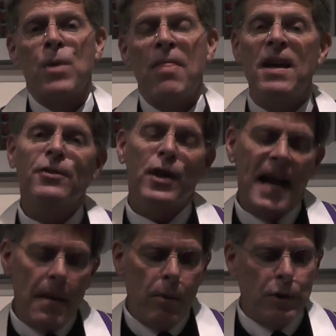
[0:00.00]
This
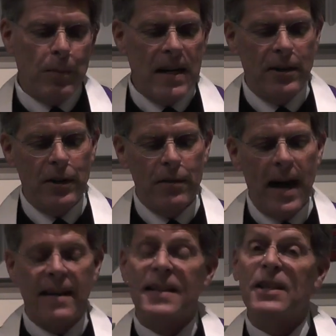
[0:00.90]
enables me to
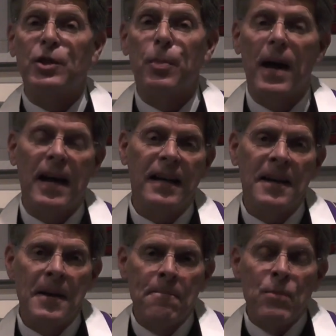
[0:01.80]
anticipate
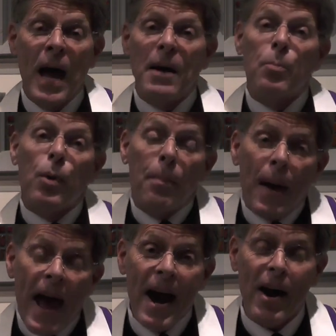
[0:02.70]
and
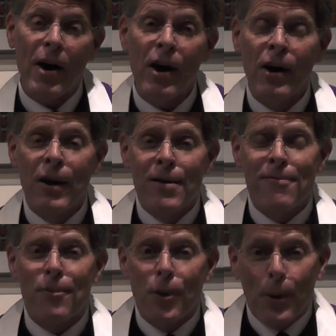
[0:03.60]
prepare
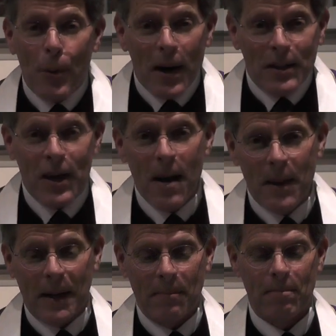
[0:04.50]
for what is
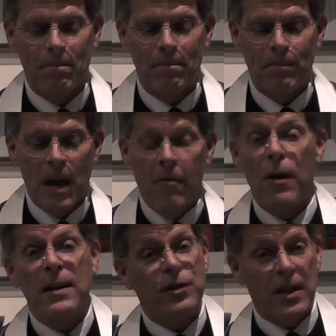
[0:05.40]
coming. For
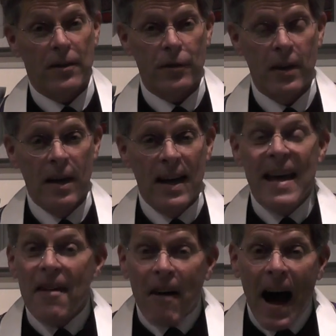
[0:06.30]
instance,
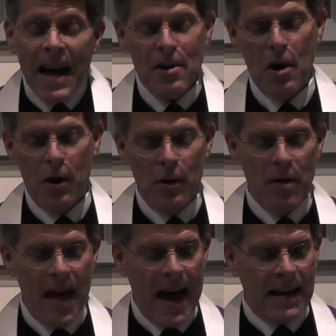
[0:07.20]
if I know
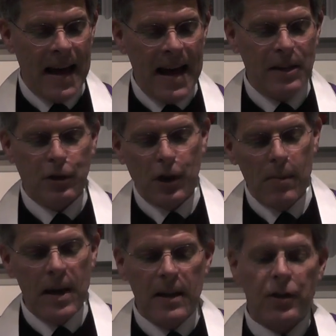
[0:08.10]
that a
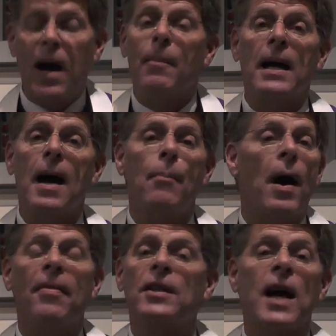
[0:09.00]
sermon is coming up
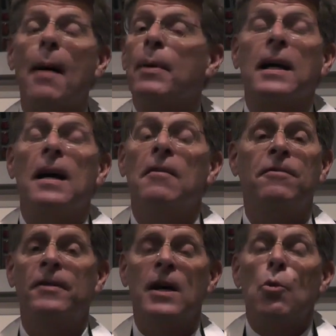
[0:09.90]
on the topic
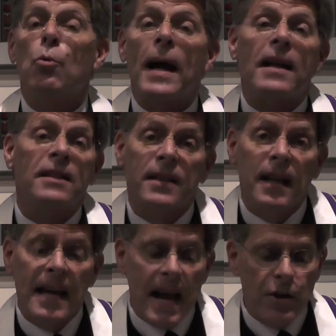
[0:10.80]
of
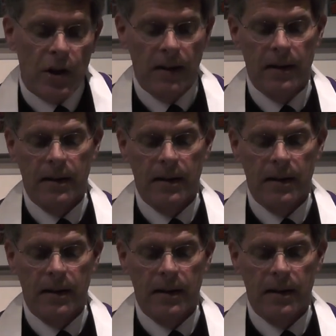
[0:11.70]
reconciliation,